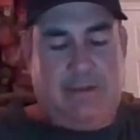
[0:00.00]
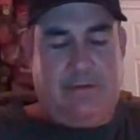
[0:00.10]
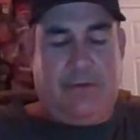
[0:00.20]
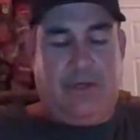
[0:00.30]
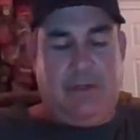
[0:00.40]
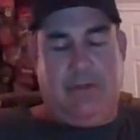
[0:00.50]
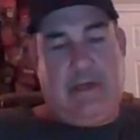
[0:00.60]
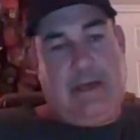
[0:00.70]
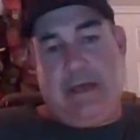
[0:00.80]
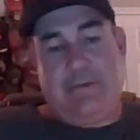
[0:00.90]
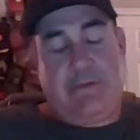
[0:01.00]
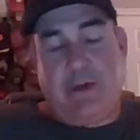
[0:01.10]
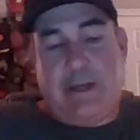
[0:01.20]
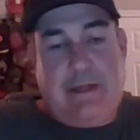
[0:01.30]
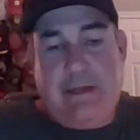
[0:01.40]
Because bald, I
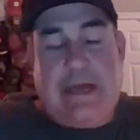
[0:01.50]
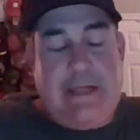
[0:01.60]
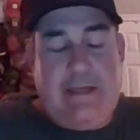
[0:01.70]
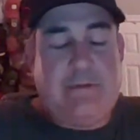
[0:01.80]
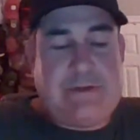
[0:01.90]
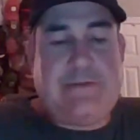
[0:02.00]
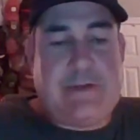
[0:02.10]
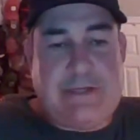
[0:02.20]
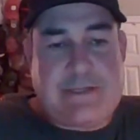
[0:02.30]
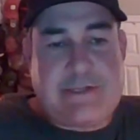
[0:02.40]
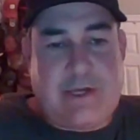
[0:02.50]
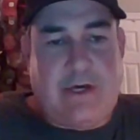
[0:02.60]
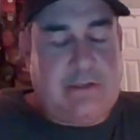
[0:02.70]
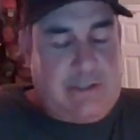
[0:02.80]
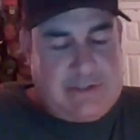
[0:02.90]
thought it was definitely a
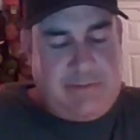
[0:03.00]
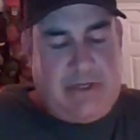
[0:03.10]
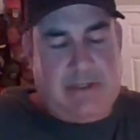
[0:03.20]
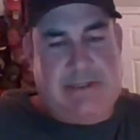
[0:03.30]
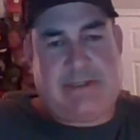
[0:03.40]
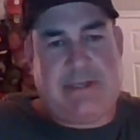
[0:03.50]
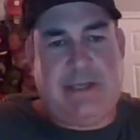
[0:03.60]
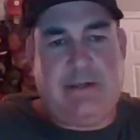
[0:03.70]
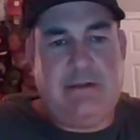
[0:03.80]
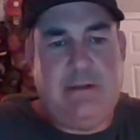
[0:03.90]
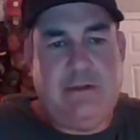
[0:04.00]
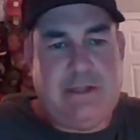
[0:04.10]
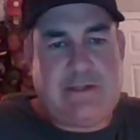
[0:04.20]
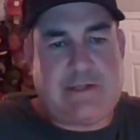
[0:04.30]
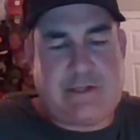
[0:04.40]
saw. Because bald is saying
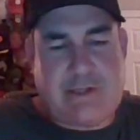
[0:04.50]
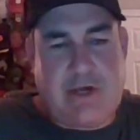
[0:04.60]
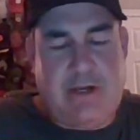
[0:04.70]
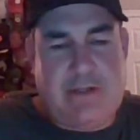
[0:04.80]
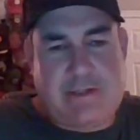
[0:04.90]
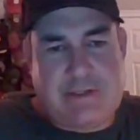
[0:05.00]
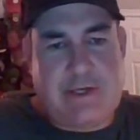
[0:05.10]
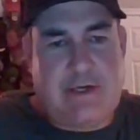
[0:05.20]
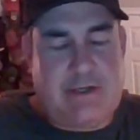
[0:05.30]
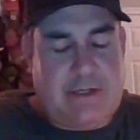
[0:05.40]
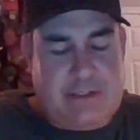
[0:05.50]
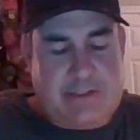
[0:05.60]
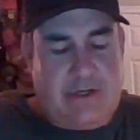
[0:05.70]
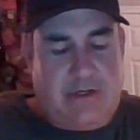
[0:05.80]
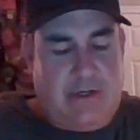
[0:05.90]
it's a saw, not a
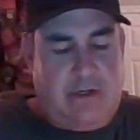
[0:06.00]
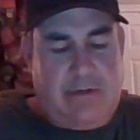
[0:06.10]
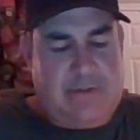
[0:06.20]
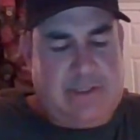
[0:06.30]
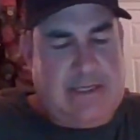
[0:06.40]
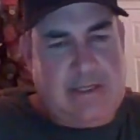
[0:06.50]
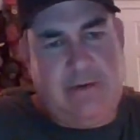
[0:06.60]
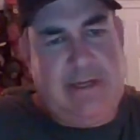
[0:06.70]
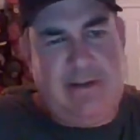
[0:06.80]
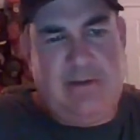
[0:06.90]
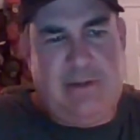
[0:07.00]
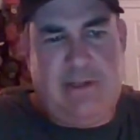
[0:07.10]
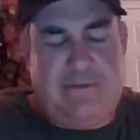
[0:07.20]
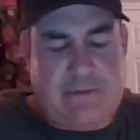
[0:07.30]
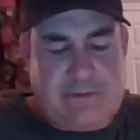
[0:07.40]
scar. And I was like, well, I know the
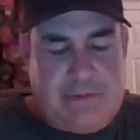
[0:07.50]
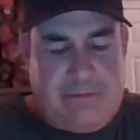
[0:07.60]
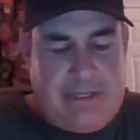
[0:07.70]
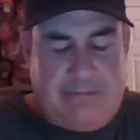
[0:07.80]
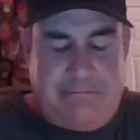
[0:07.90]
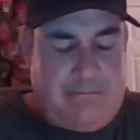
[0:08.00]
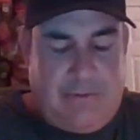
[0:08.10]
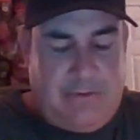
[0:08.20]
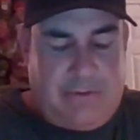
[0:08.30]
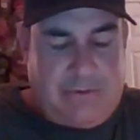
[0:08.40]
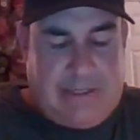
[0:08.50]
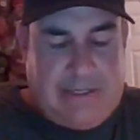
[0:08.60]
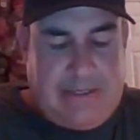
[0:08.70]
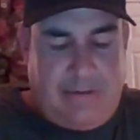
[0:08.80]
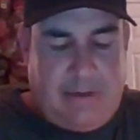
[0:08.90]
difference. Maybe who knows what
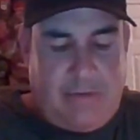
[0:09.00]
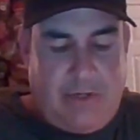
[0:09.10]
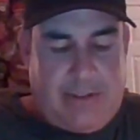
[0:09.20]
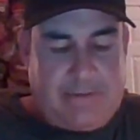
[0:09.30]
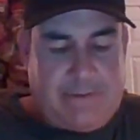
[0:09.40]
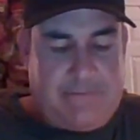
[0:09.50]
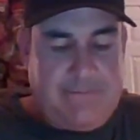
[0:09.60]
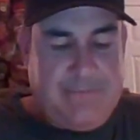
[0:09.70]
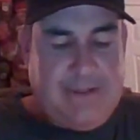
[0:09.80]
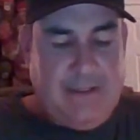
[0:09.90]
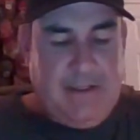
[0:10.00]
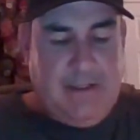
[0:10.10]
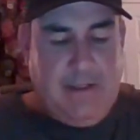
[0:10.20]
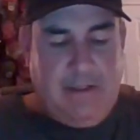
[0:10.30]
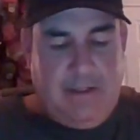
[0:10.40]
I had on my brain. So,
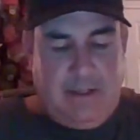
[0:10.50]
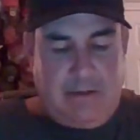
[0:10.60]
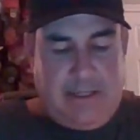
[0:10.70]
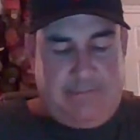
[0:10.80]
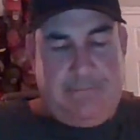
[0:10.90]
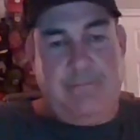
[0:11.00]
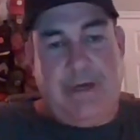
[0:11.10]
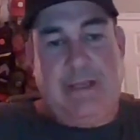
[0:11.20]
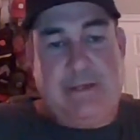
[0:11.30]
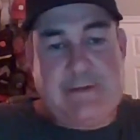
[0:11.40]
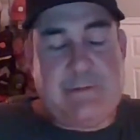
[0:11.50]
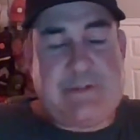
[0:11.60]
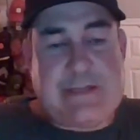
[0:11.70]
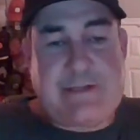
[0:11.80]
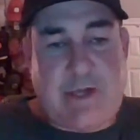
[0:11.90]
okay, but yes, it
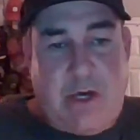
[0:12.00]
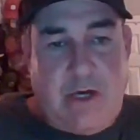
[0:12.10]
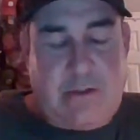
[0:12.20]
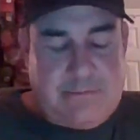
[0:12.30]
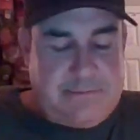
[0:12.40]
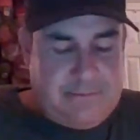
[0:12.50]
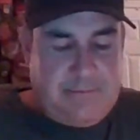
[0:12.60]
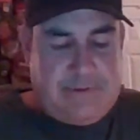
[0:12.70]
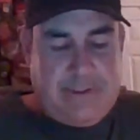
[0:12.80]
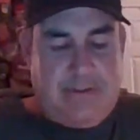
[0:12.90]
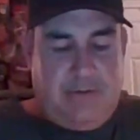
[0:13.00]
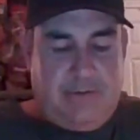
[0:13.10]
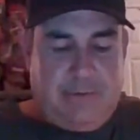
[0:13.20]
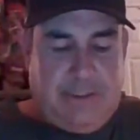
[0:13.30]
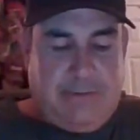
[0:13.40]
was a saw.
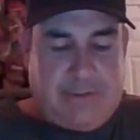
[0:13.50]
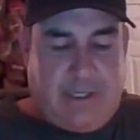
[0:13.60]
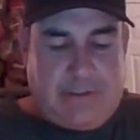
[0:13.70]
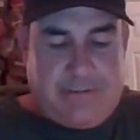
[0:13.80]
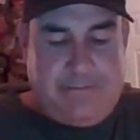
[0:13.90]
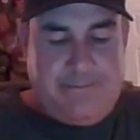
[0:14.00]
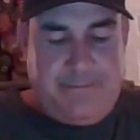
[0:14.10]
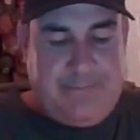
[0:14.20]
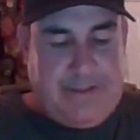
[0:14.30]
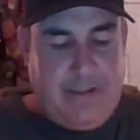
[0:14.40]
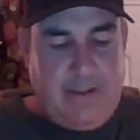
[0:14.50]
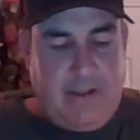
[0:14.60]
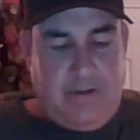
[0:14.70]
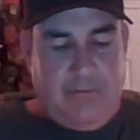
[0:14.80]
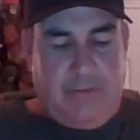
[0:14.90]
So, and it was awesome.
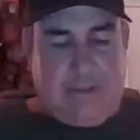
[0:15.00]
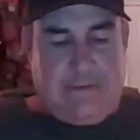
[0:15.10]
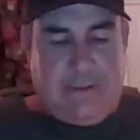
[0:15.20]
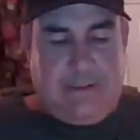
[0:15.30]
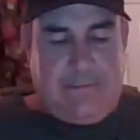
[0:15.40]
But